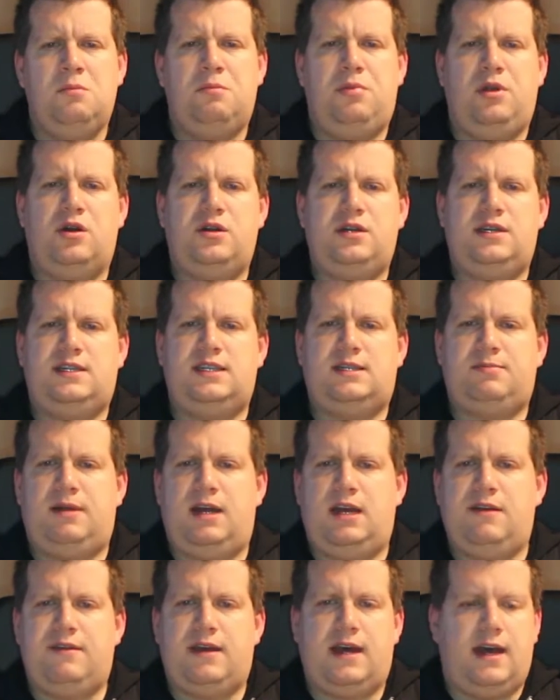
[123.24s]
Below the
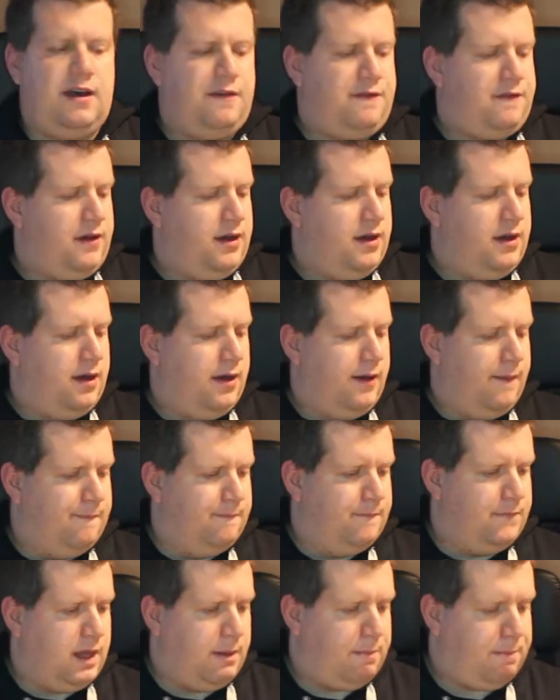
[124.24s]
display we have a
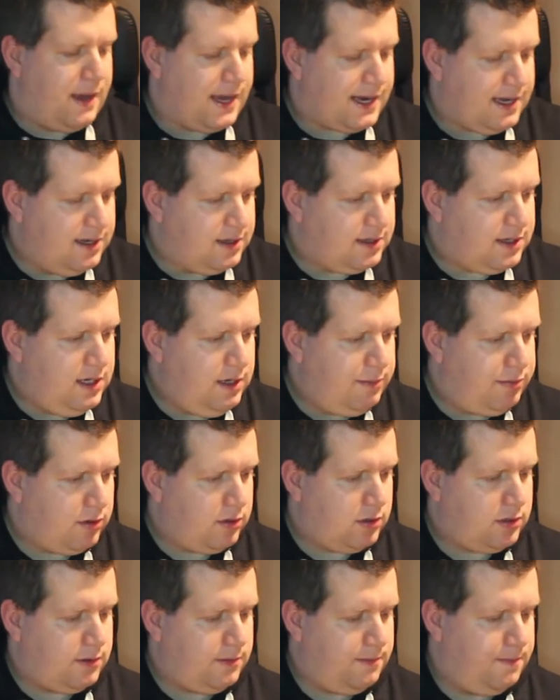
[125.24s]
backlit
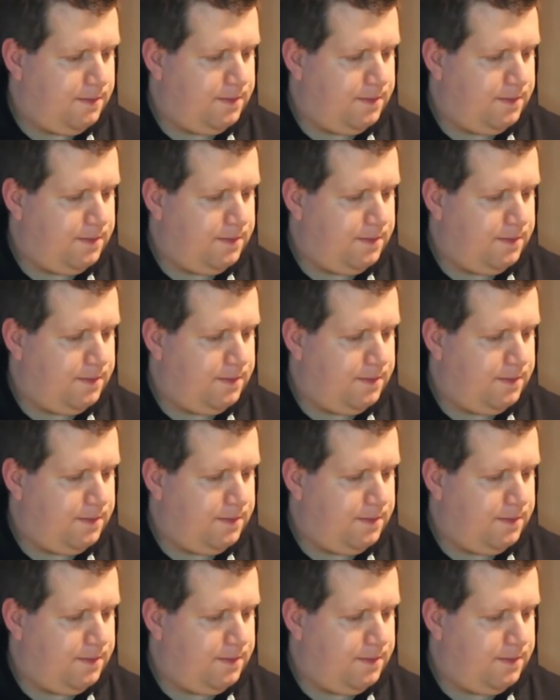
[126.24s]
keyboard.